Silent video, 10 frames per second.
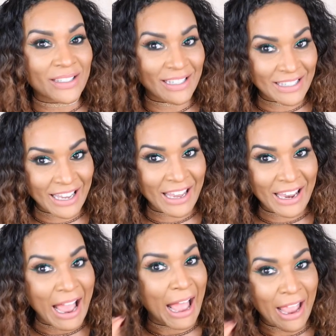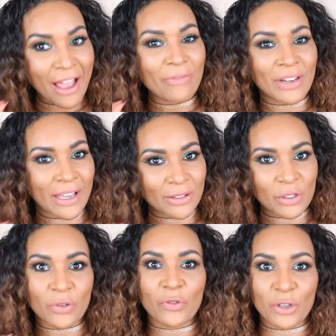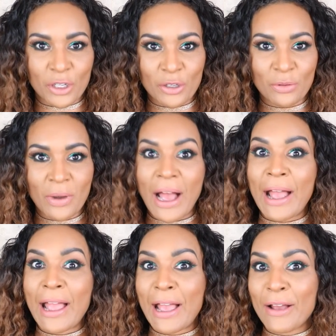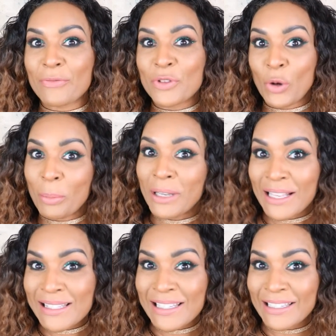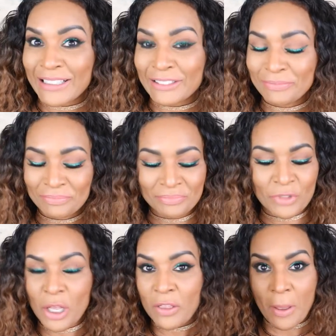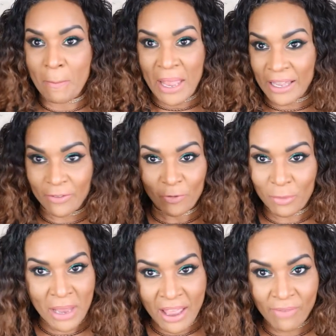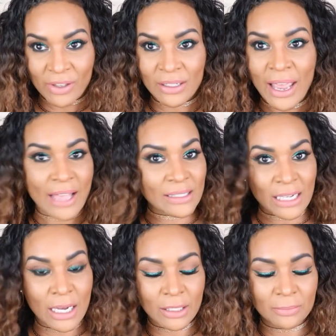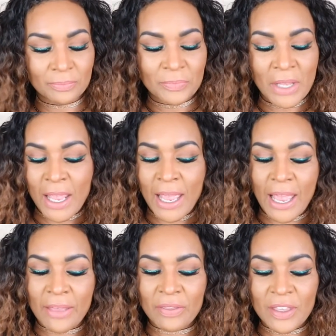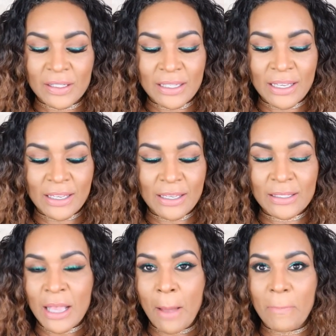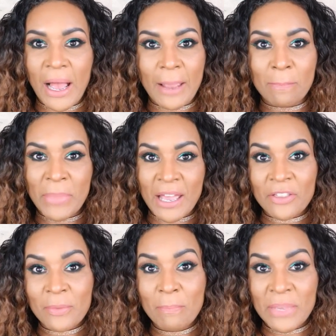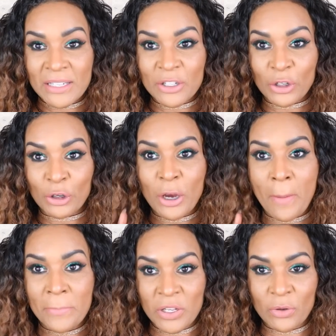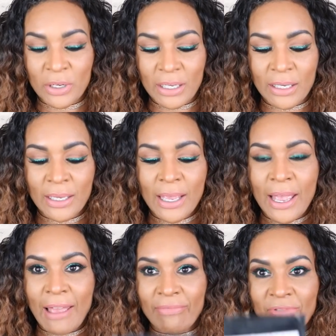Today, I have an answer for you. I have your blessing. The manna from heaven has come, and this is by Beth Beauty, and